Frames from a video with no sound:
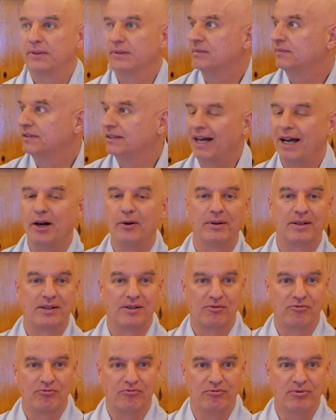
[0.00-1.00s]
Now
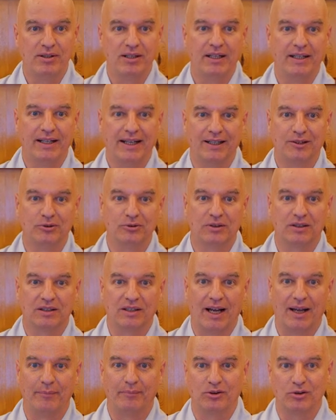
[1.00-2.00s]
it's really a good
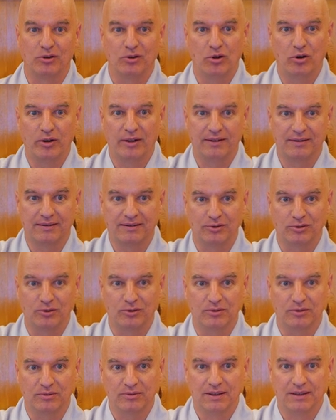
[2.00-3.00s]
time to go
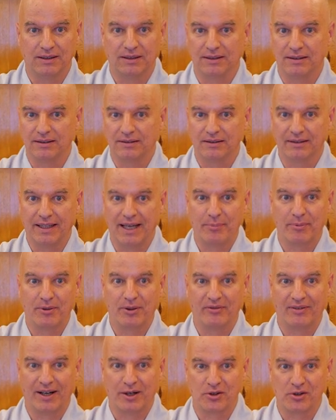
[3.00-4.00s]
into uh, the depth
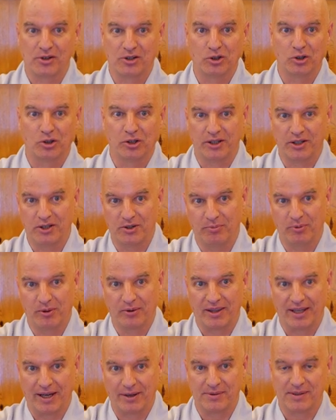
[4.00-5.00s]
of our storage,
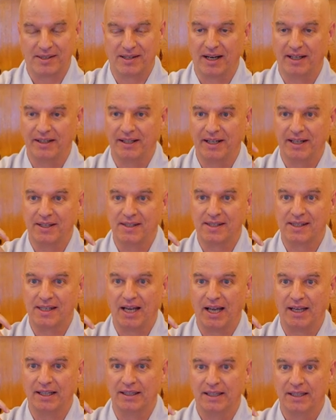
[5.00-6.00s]
both outside and
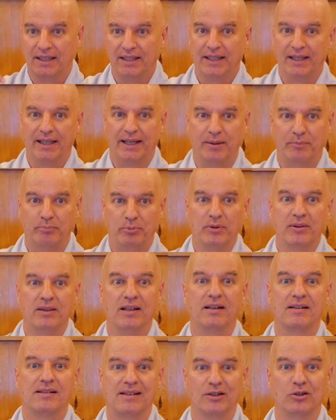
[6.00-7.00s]
inside, and put
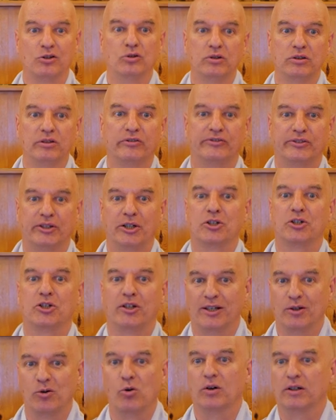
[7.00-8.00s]
things in good
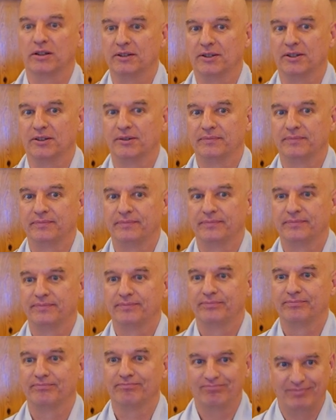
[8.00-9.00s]
functioning order.
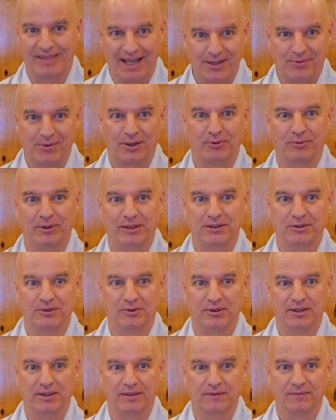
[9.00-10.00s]
That's what we're
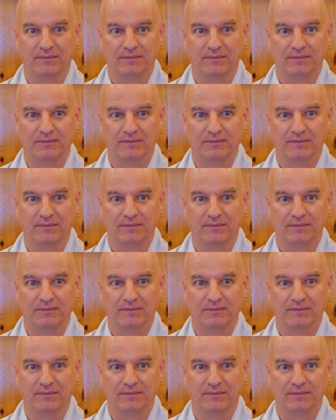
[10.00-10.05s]
doing.